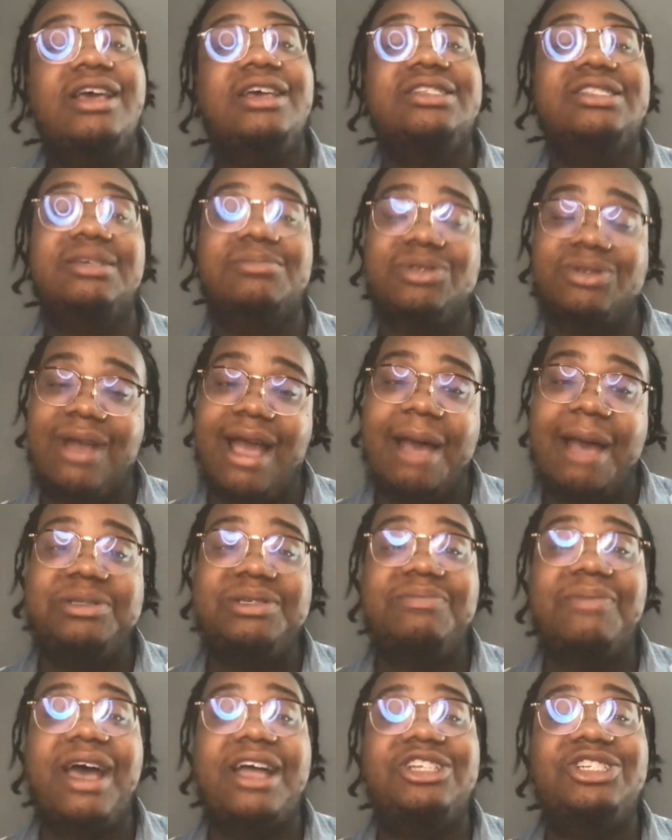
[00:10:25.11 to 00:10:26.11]
subscribe
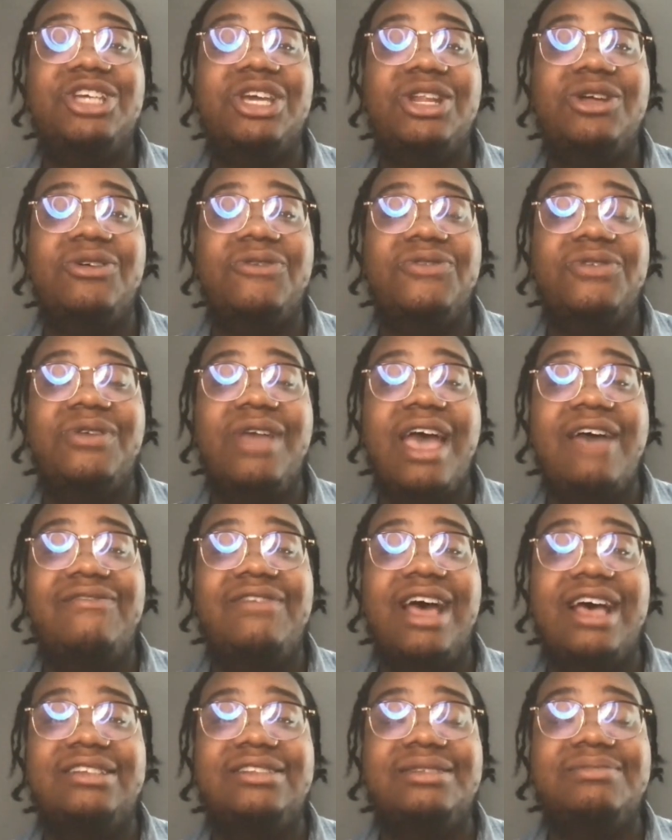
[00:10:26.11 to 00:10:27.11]
to my channel if you have
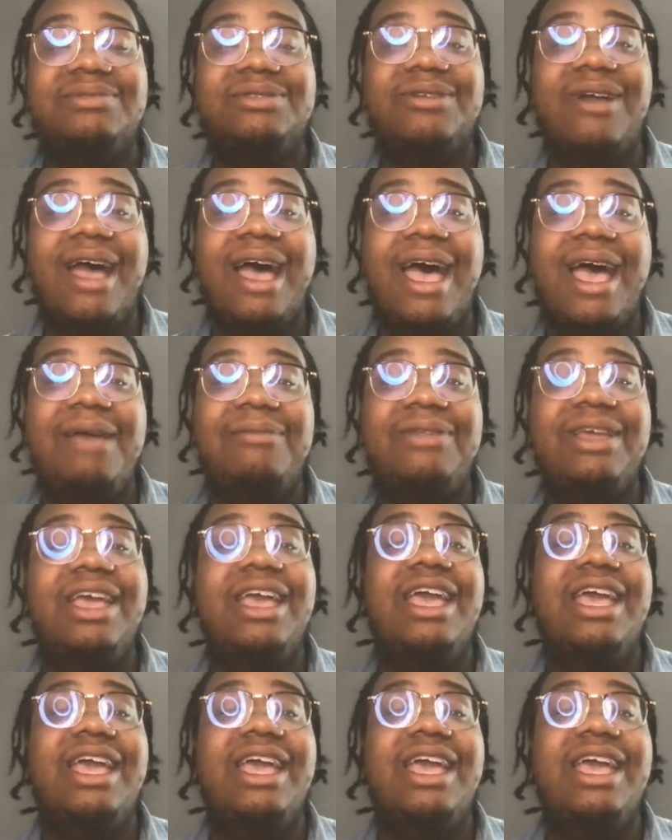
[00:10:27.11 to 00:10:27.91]
not subscribed,